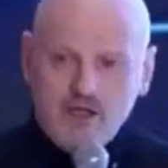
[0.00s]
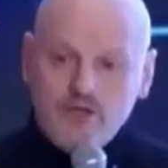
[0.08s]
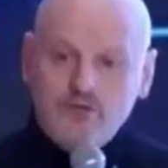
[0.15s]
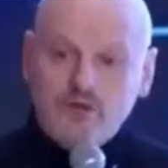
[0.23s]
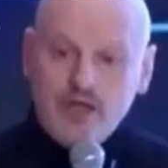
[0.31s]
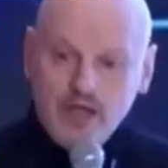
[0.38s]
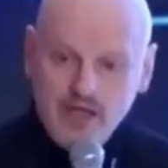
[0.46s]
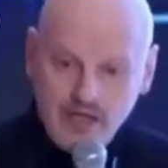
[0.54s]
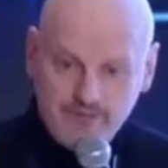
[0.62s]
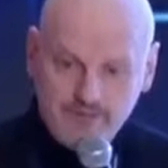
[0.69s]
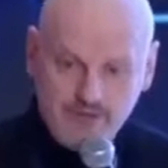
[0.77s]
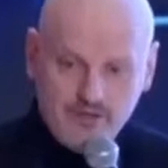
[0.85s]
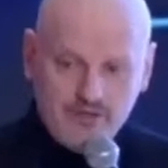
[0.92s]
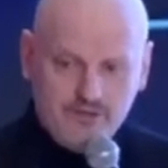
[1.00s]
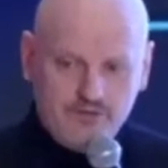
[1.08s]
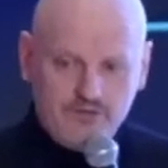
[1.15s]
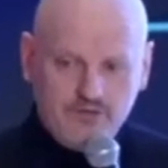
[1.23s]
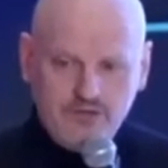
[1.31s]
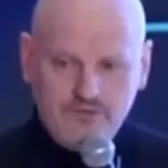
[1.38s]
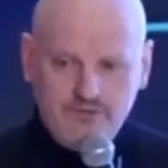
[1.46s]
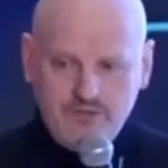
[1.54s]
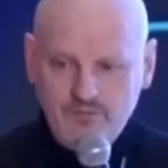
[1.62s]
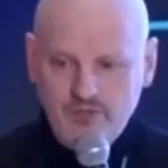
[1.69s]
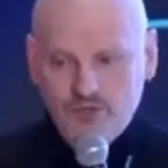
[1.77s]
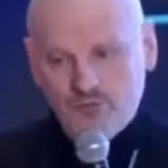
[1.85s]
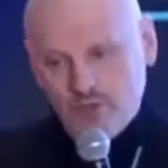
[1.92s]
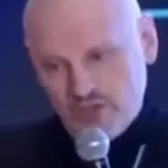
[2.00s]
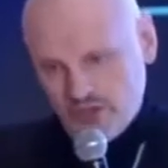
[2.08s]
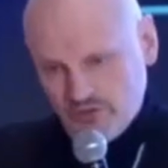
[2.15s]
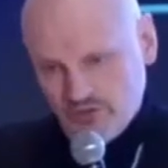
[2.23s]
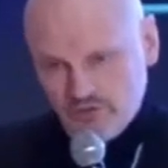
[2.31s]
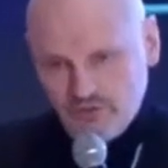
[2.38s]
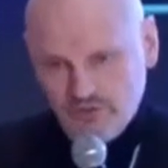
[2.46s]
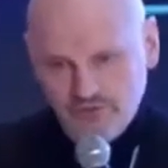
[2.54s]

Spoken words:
You have to give them the original